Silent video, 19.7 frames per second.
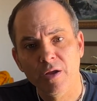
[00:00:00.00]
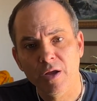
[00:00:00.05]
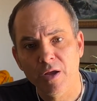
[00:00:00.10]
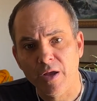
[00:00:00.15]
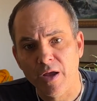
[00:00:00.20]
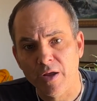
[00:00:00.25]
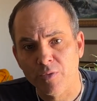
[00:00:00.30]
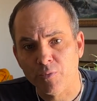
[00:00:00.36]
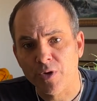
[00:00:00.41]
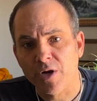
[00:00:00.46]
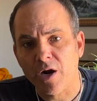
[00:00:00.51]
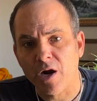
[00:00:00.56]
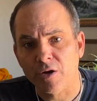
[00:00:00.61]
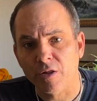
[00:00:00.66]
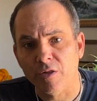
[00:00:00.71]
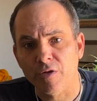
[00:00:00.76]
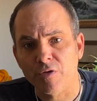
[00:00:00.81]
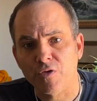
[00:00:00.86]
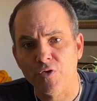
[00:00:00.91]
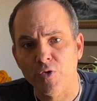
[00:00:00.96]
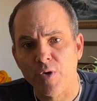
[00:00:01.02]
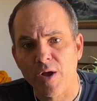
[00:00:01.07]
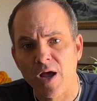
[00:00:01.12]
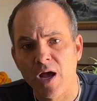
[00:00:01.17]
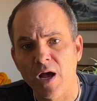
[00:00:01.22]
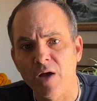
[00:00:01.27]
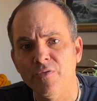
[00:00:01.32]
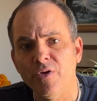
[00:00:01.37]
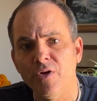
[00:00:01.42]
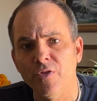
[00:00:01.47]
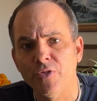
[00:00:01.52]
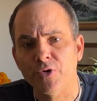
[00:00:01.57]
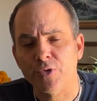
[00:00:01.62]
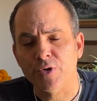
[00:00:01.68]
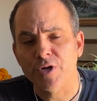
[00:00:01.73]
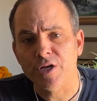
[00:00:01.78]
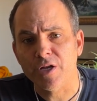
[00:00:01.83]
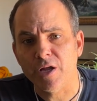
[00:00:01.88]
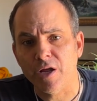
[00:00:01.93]
And regardless, you have
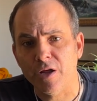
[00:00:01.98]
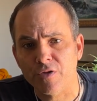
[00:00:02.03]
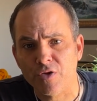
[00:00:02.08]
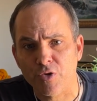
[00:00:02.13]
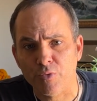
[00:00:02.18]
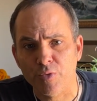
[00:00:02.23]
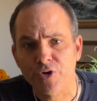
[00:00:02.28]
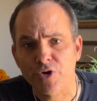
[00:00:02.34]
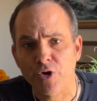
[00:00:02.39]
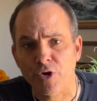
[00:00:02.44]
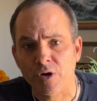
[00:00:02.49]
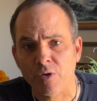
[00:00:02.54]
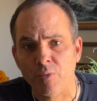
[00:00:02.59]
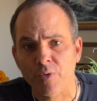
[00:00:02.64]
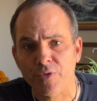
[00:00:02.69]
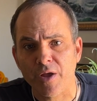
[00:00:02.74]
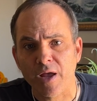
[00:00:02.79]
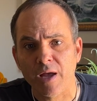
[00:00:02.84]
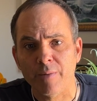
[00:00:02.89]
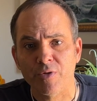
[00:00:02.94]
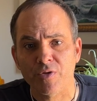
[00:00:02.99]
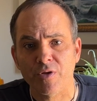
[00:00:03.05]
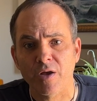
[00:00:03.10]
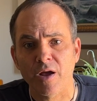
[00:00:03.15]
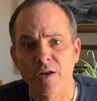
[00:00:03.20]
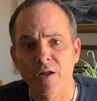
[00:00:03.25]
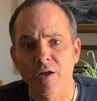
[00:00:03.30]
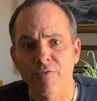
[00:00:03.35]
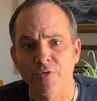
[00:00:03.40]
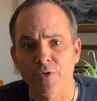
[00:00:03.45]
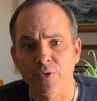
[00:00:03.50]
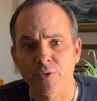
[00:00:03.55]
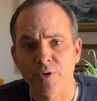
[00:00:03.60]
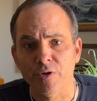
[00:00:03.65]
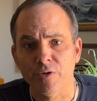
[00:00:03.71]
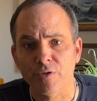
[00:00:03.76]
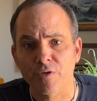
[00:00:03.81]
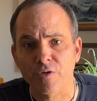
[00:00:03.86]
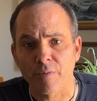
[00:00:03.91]
30 days to return it with Amazon if there
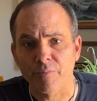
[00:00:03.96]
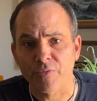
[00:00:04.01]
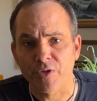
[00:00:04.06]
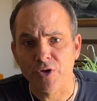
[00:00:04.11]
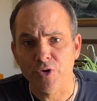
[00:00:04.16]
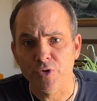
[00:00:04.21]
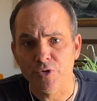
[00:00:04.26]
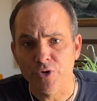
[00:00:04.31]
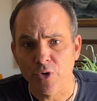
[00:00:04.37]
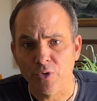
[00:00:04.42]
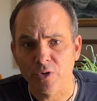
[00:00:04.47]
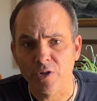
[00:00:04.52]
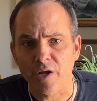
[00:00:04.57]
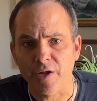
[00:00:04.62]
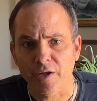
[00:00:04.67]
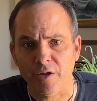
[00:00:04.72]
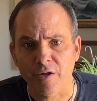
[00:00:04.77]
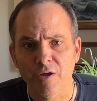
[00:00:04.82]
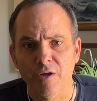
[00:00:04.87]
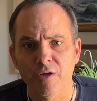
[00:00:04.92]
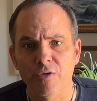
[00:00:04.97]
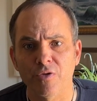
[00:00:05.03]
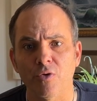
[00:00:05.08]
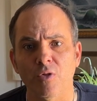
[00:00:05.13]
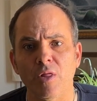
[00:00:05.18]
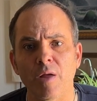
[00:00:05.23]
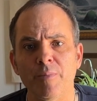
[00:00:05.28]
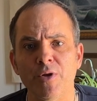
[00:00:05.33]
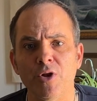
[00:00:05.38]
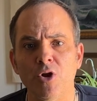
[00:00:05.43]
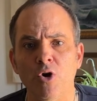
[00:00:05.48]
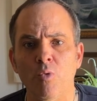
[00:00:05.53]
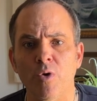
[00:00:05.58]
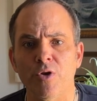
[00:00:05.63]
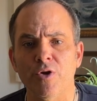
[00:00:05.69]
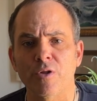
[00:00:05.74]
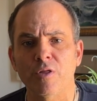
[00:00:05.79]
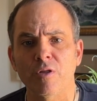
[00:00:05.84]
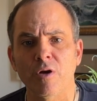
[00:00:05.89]
is something you don't like. So let me know what
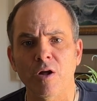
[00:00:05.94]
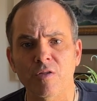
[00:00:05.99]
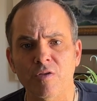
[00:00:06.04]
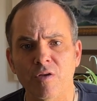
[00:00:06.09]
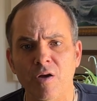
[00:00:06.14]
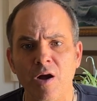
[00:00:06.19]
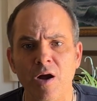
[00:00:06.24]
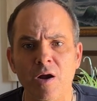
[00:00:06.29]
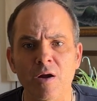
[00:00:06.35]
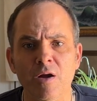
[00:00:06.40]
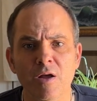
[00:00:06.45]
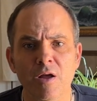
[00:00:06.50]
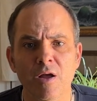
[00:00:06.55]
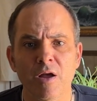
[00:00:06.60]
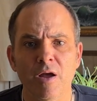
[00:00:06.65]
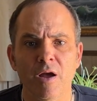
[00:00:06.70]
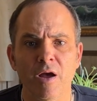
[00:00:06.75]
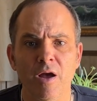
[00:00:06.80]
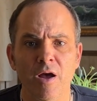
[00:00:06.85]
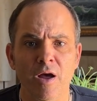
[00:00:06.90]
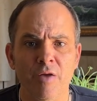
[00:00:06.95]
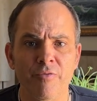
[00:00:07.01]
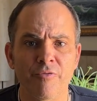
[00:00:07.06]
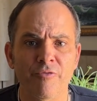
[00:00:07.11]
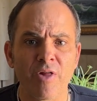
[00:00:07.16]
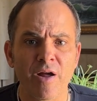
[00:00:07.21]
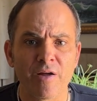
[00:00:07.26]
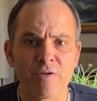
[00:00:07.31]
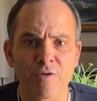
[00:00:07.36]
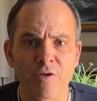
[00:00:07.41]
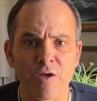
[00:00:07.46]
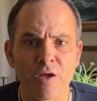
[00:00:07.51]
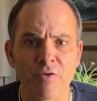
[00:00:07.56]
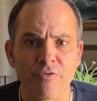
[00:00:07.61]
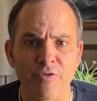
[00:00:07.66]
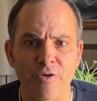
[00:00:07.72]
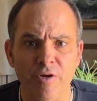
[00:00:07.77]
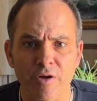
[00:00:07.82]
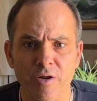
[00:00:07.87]
your thoughts are and fly
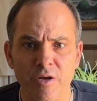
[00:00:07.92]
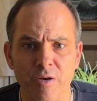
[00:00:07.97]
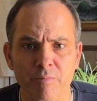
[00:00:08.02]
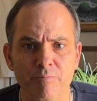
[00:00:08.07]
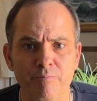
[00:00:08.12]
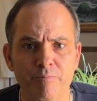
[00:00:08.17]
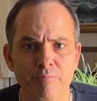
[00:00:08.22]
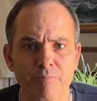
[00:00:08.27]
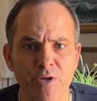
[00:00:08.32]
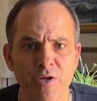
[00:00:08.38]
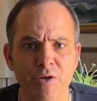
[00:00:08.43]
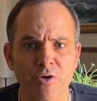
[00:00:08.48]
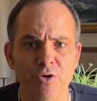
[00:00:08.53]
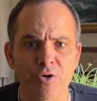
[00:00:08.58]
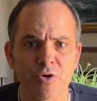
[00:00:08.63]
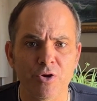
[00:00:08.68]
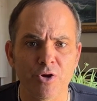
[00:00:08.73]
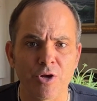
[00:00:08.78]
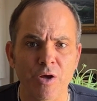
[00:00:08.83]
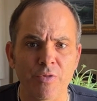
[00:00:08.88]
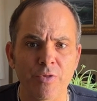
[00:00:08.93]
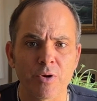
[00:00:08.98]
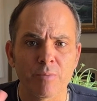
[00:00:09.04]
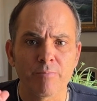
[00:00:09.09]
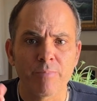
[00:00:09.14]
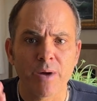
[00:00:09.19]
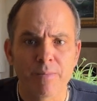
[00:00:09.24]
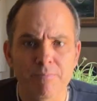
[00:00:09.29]
safe and be good out there. Bye.